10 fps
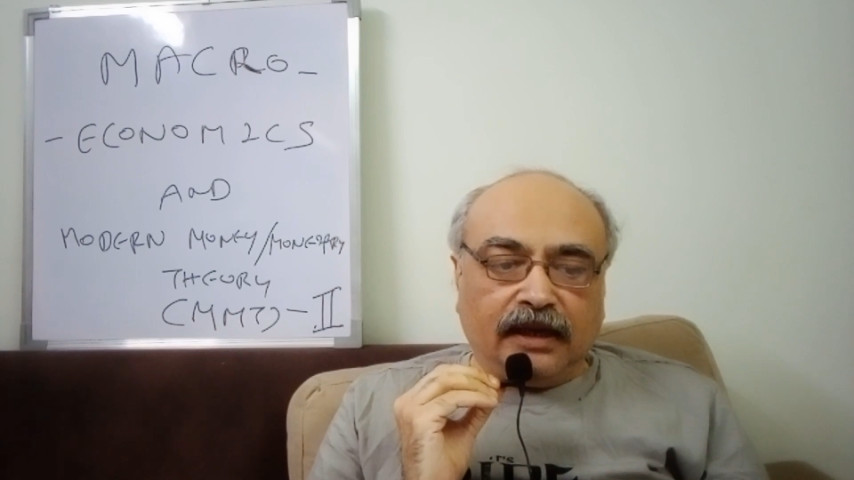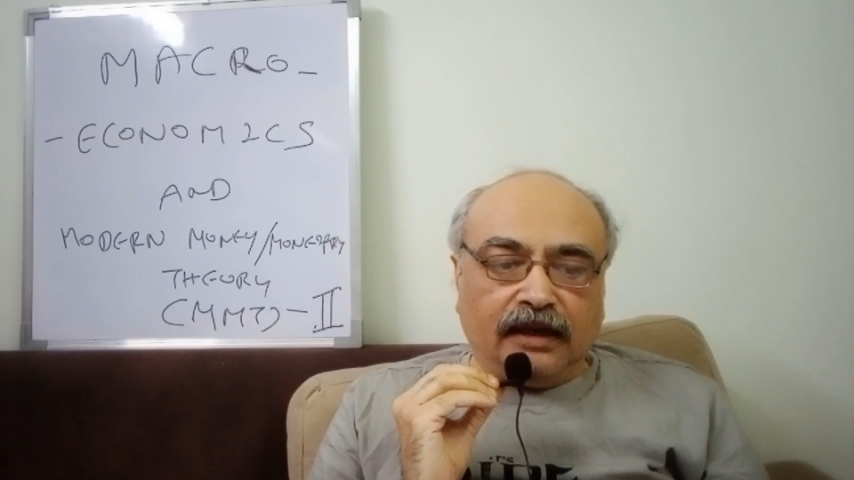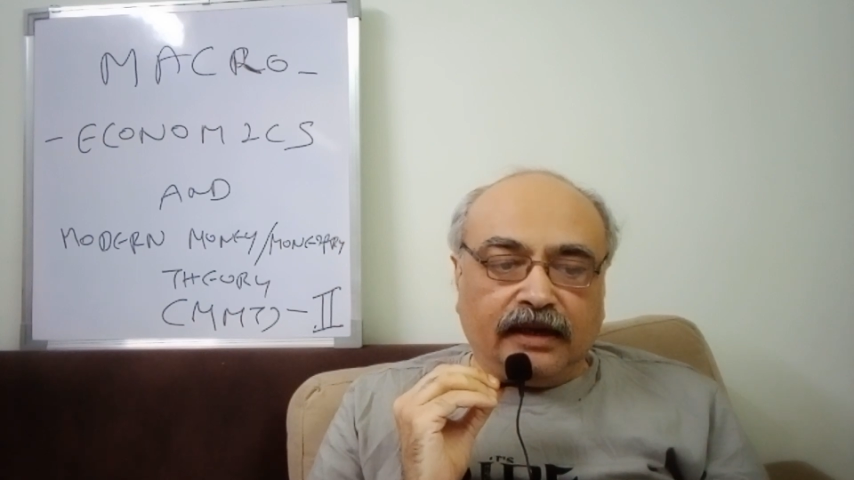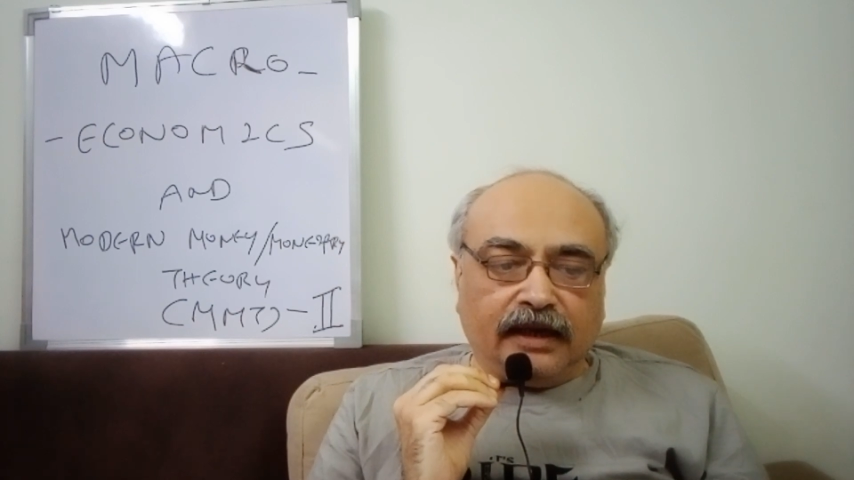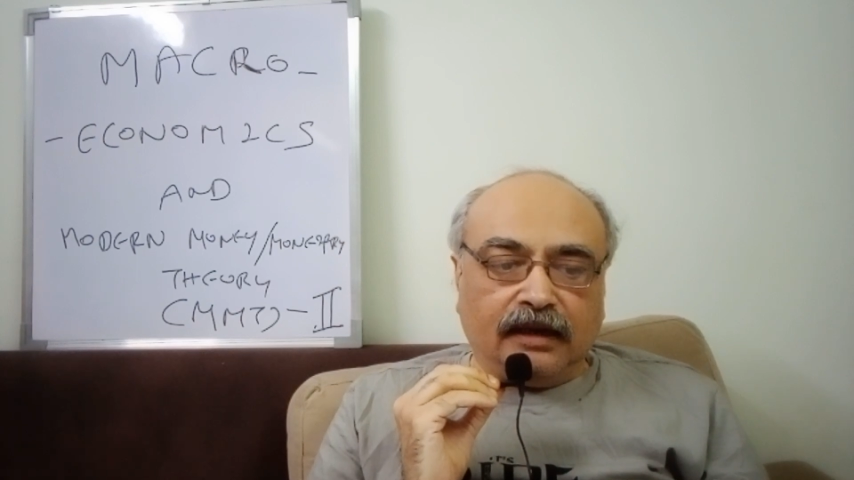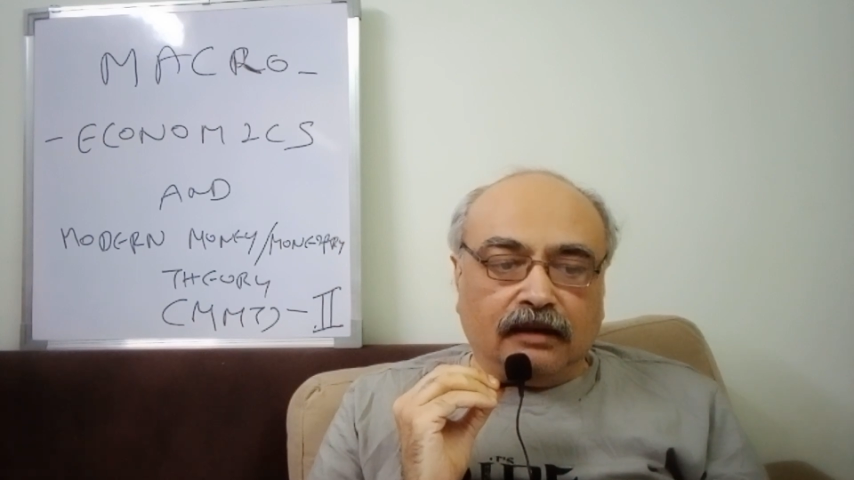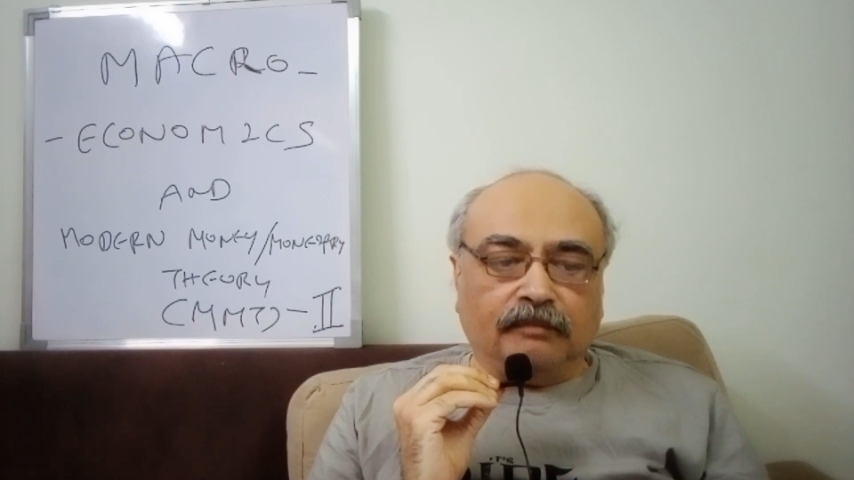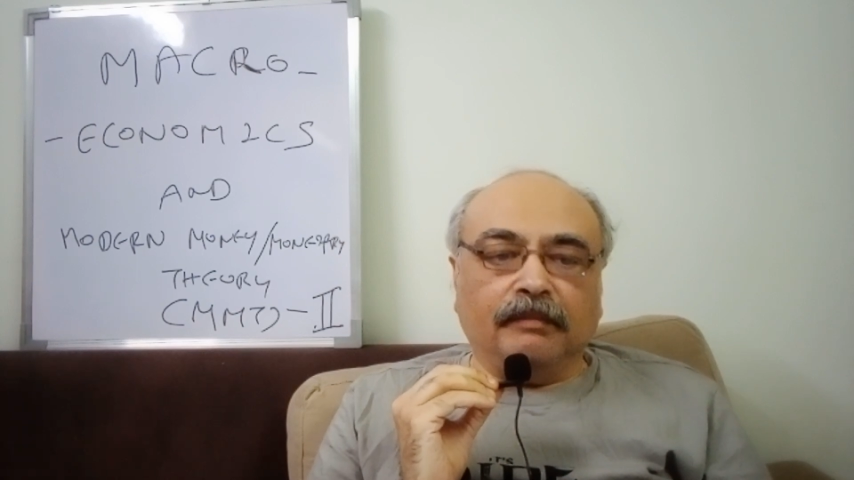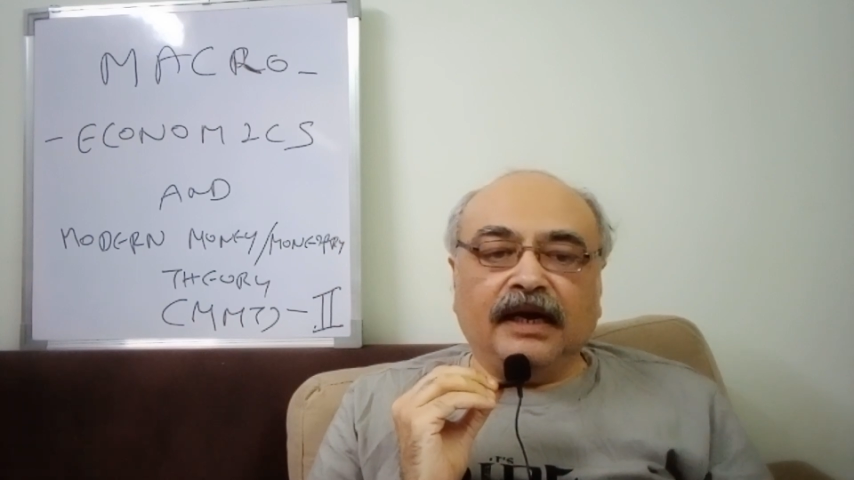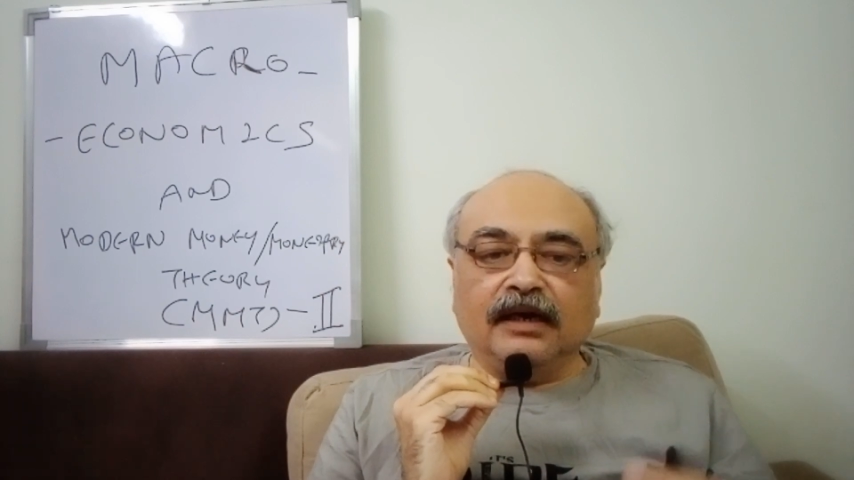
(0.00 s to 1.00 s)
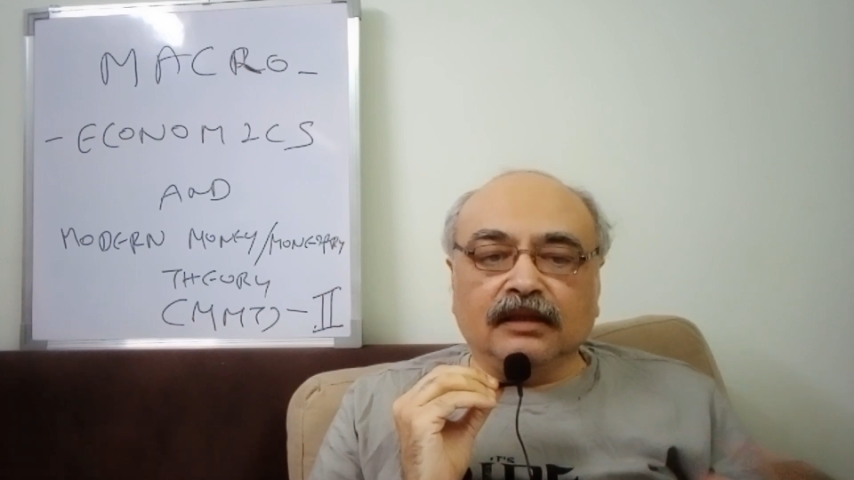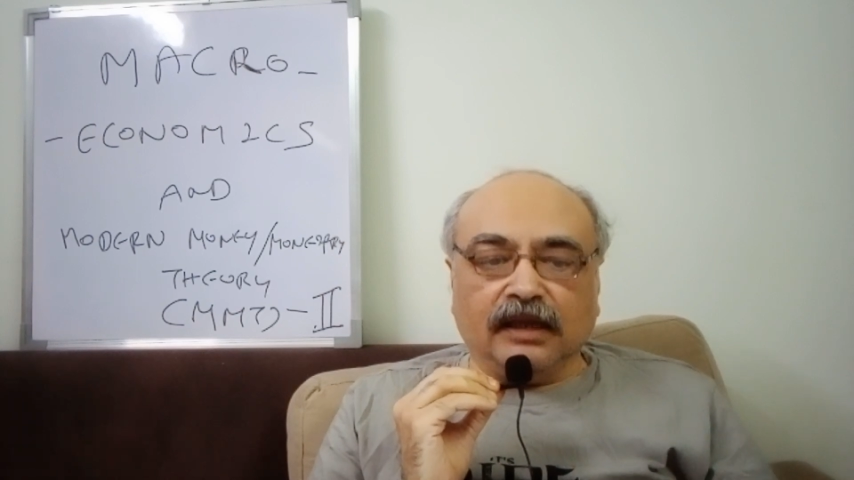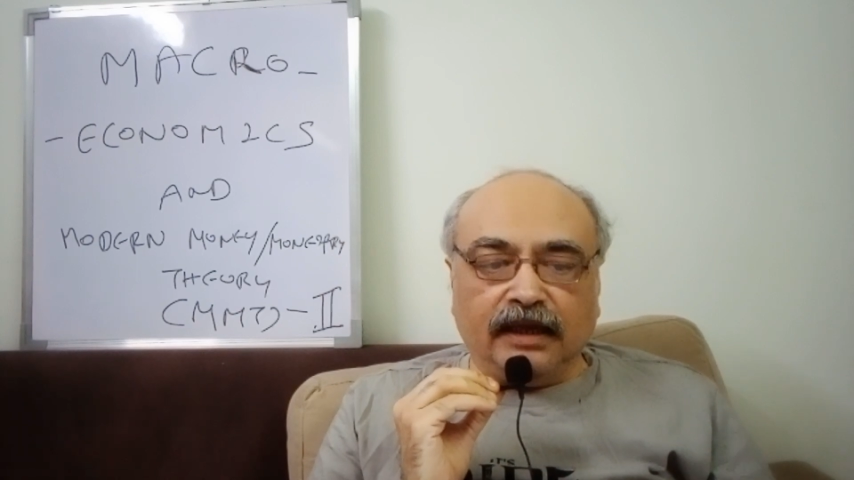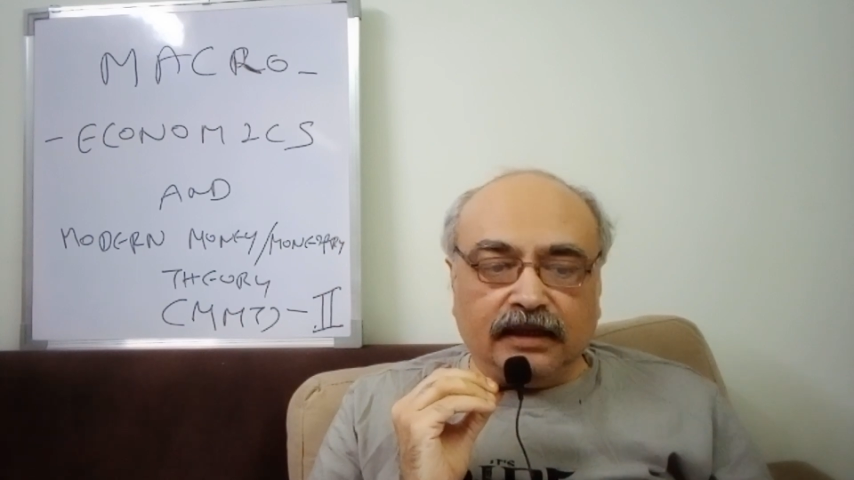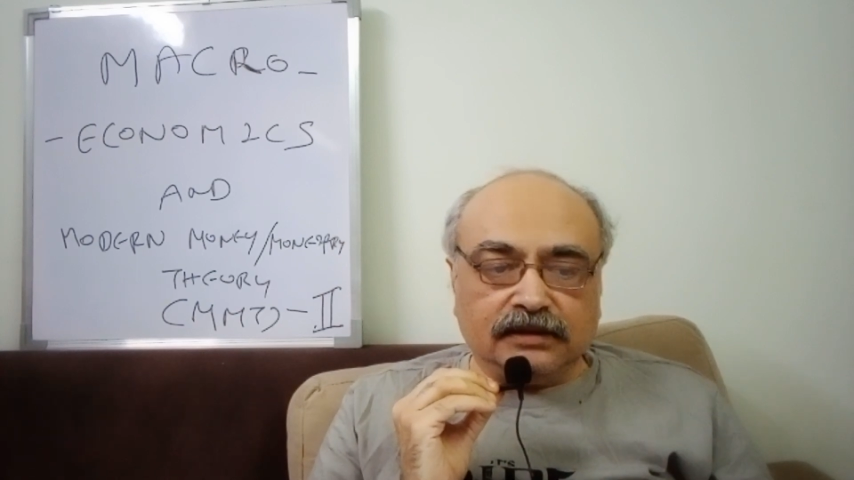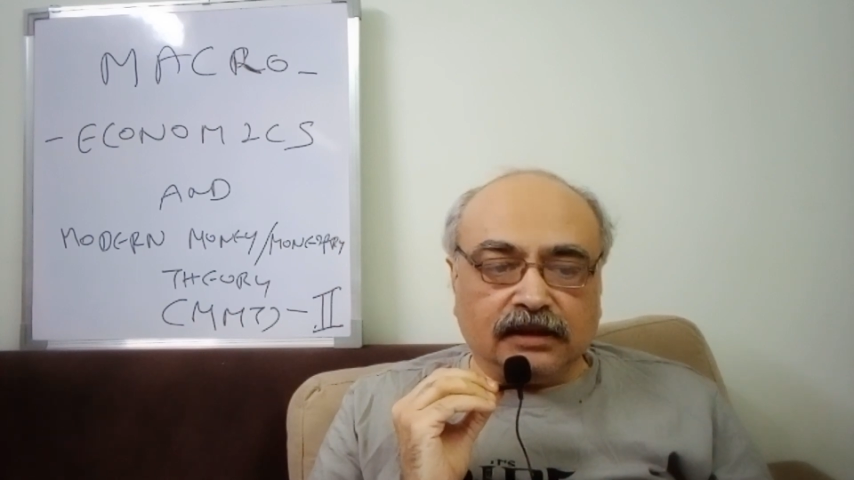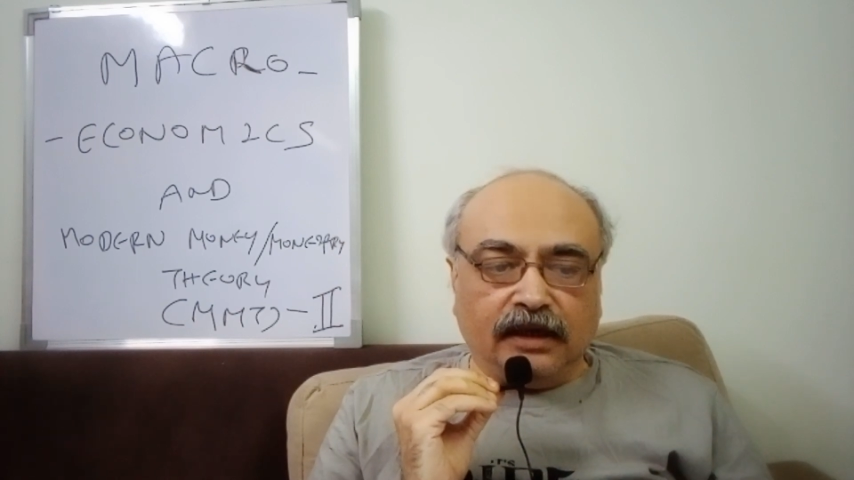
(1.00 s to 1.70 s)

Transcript: It can build things,